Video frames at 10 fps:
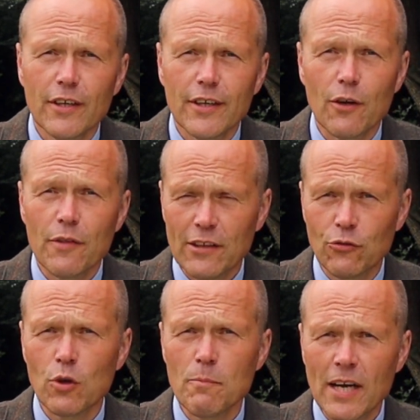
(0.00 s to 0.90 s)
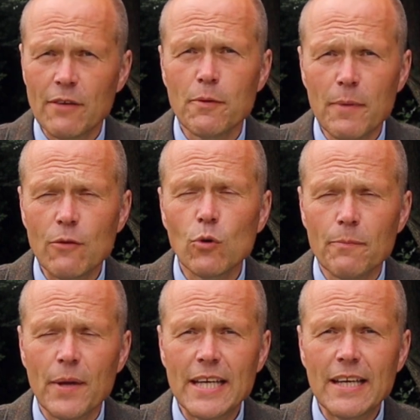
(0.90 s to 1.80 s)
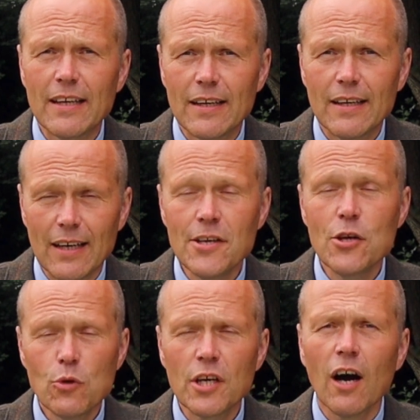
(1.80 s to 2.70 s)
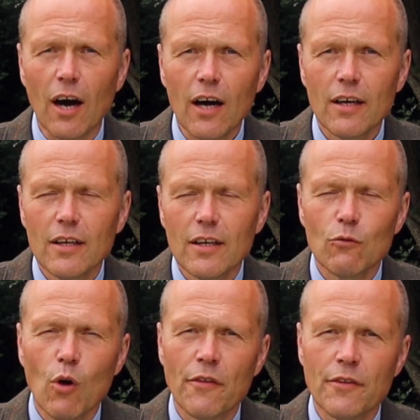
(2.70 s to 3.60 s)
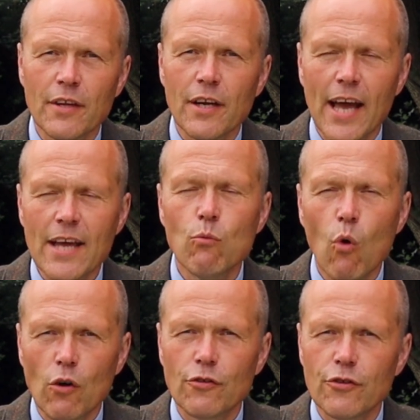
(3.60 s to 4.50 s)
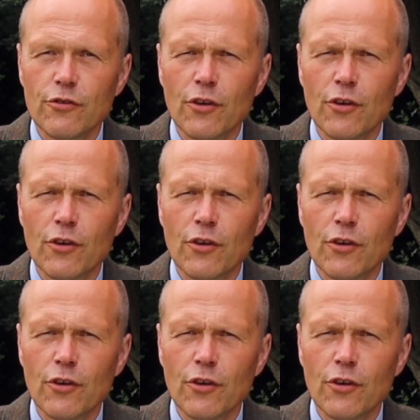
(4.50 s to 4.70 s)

You know, that sort of money for me would have been a new car rather than a watch.